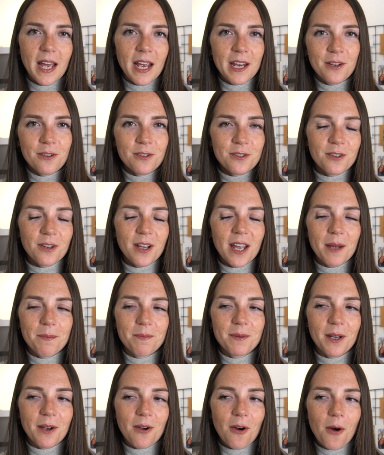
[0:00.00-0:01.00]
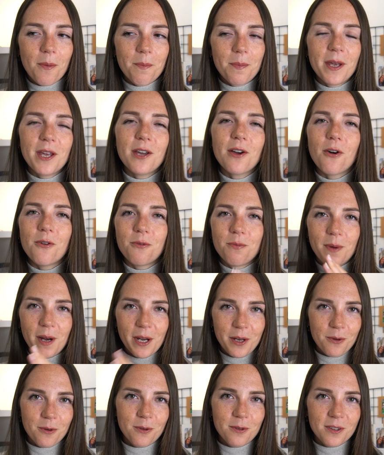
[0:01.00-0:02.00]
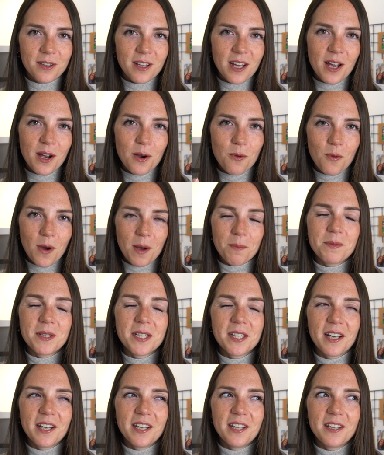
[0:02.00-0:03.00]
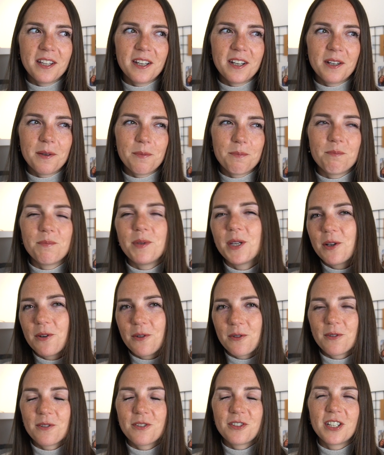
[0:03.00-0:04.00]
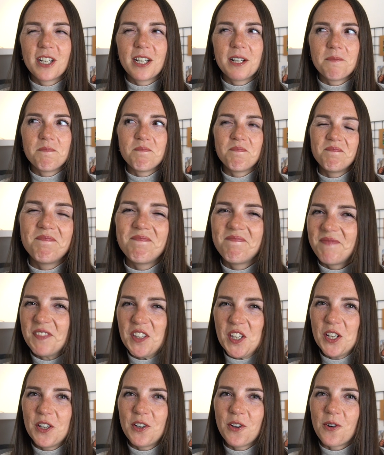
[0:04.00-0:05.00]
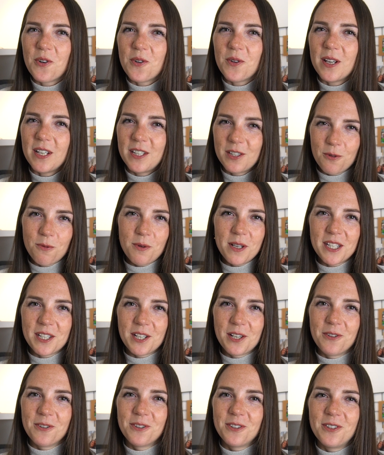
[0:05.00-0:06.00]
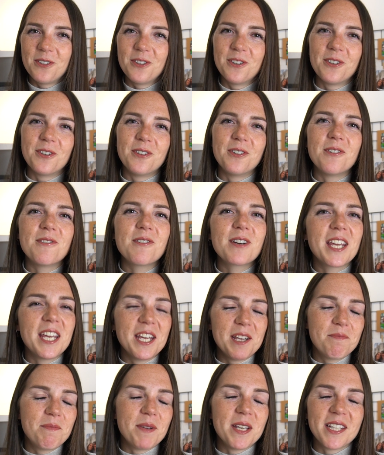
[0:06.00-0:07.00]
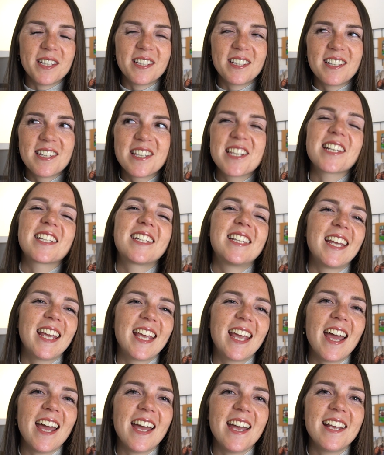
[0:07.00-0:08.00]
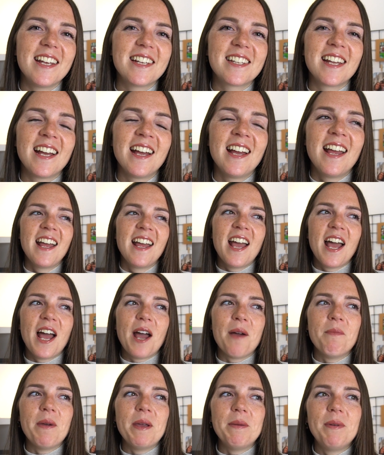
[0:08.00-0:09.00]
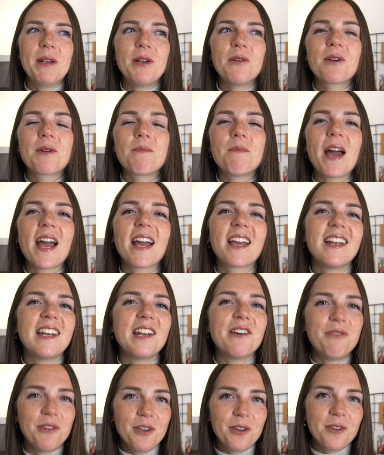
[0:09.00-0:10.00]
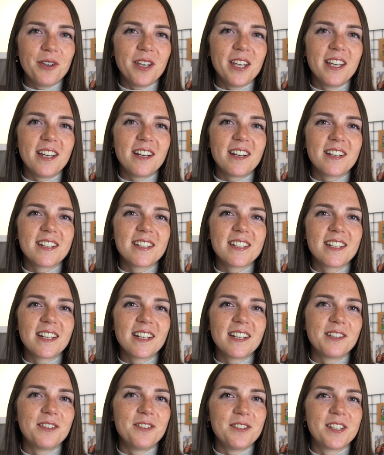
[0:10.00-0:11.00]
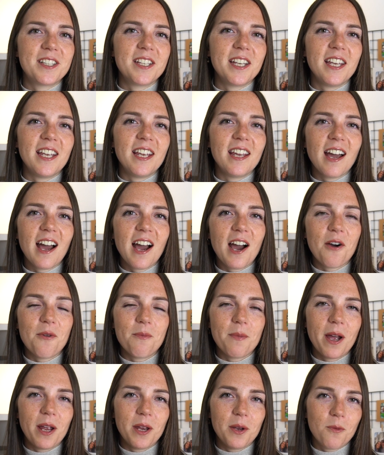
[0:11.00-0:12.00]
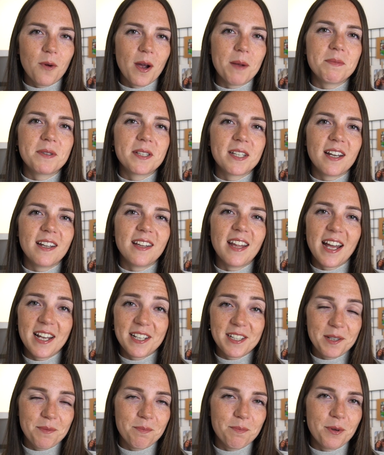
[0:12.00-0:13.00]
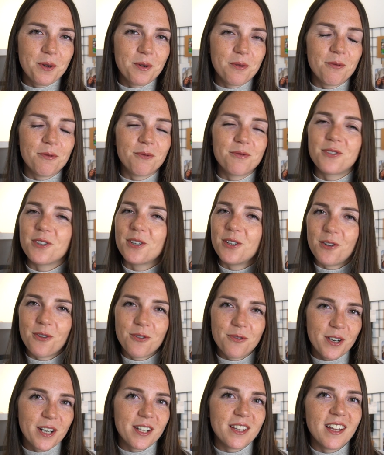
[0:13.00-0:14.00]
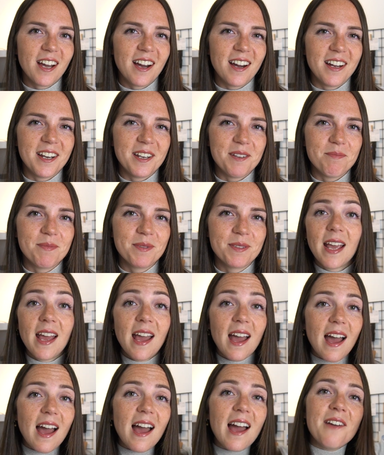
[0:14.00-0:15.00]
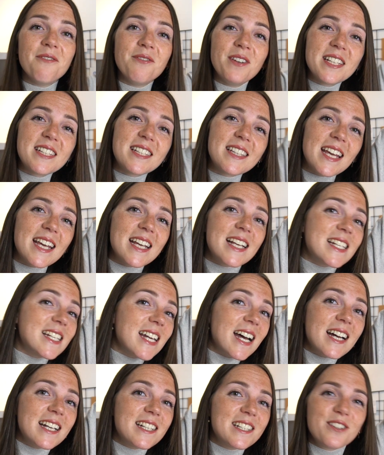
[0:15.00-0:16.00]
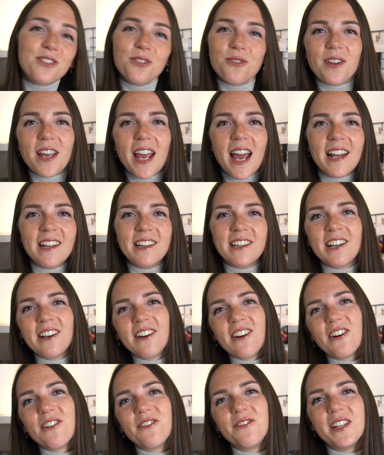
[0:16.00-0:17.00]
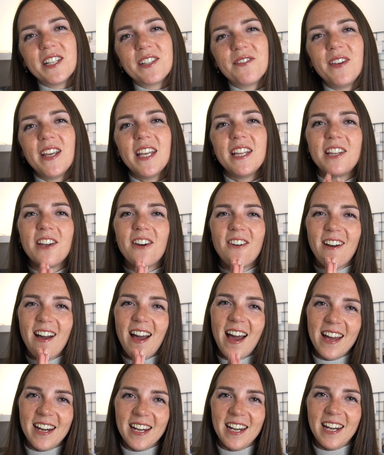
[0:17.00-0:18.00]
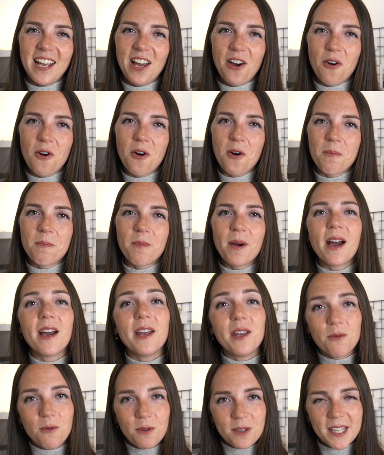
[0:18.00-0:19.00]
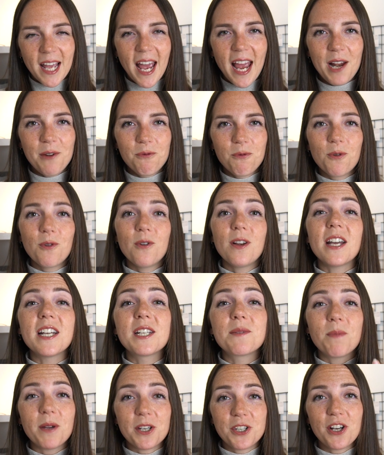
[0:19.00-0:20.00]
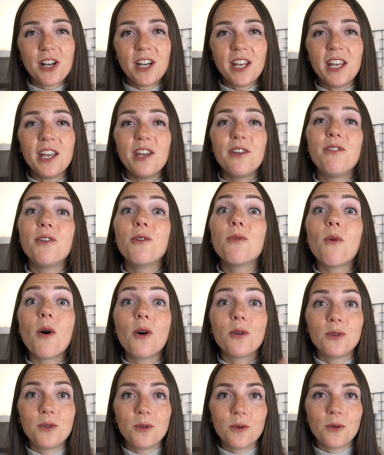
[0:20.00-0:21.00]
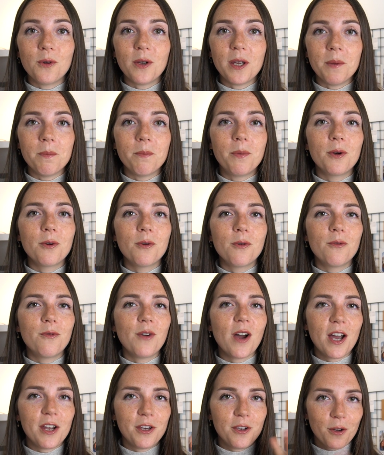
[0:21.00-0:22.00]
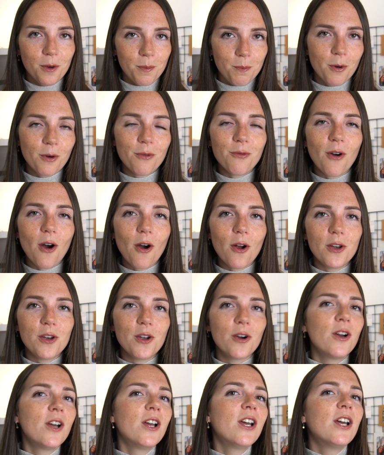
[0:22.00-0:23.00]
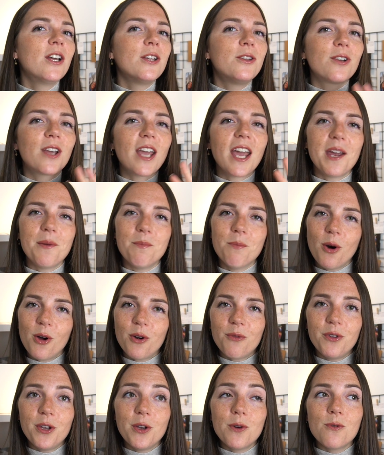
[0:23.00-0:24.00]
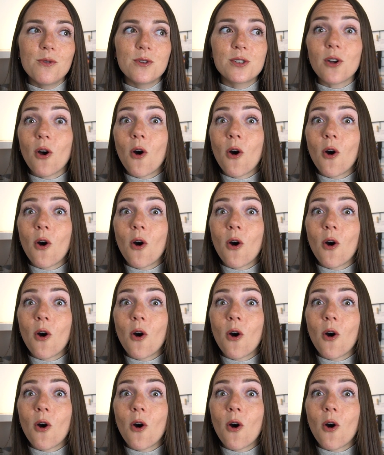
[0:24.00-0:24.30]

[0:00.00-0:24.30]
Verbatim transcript: I also kept a copy of my old uh, website uh, because um, you know, it's always good to keep it just in case and maybe look back in a few years uh, to see how my website has improved over time. And this takes us to the end of this video. I really hope uh, it was helpful, especially if you want to improve uh, your portfolio to gain more views